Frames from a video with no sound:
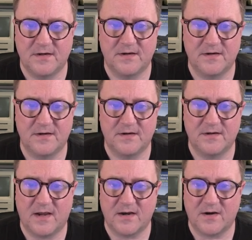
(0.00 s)

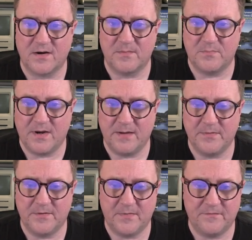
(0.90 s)
I got a
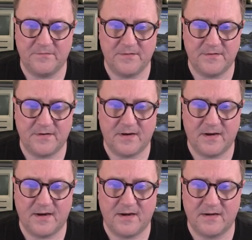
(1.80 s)
payment method,
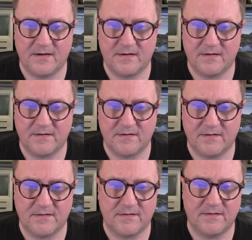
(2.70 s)
and
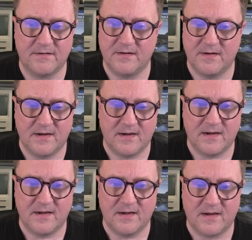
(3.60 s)

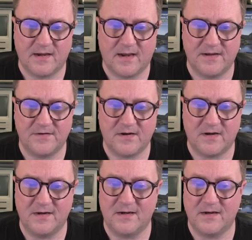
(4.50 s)
I
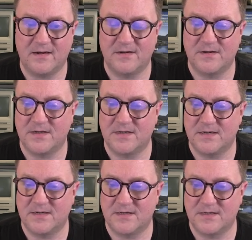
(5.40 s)
click
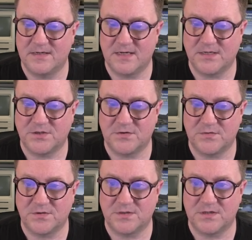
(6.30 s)
yes
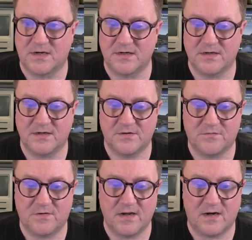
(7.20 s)
to start
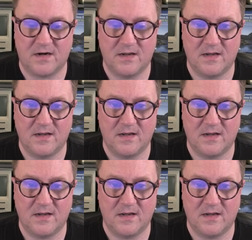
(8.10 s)
trial.